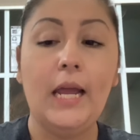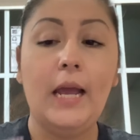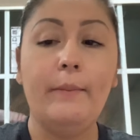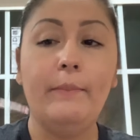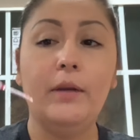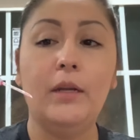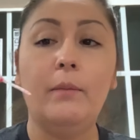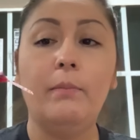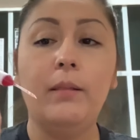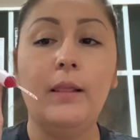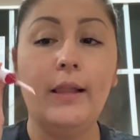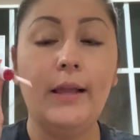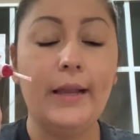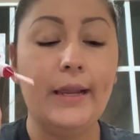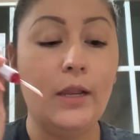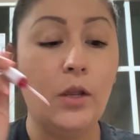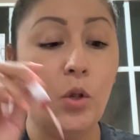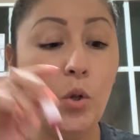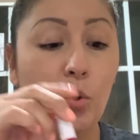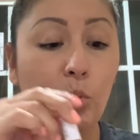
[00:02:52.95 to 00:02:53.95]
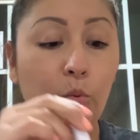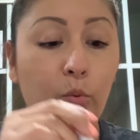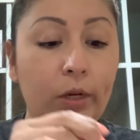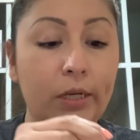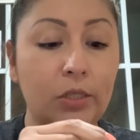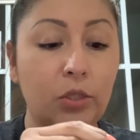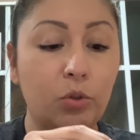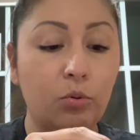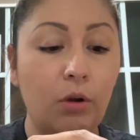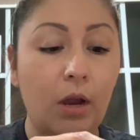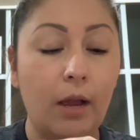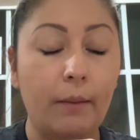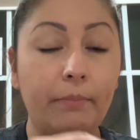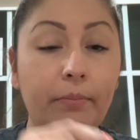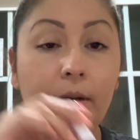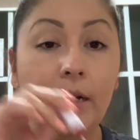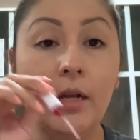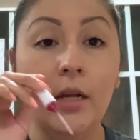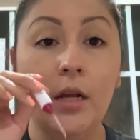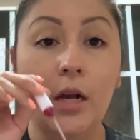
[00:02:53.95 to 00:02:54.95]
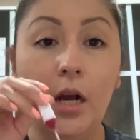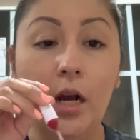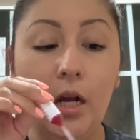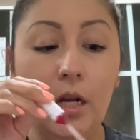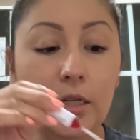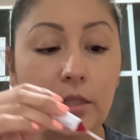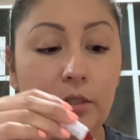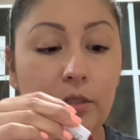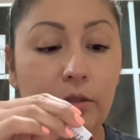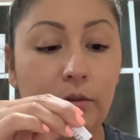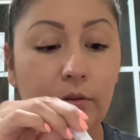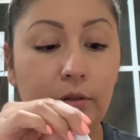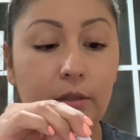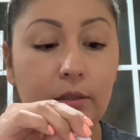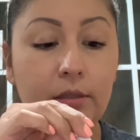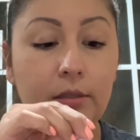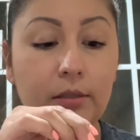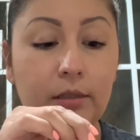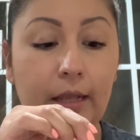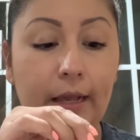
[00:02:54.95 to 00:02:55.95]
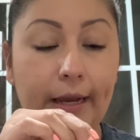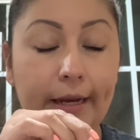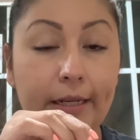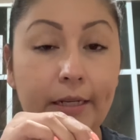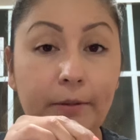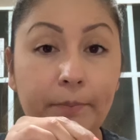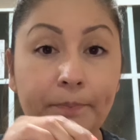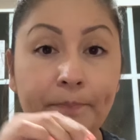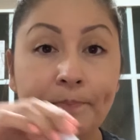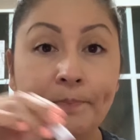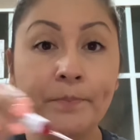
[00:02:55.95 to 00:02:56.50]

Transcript: I'm gonna apply 1 drop onto the slide.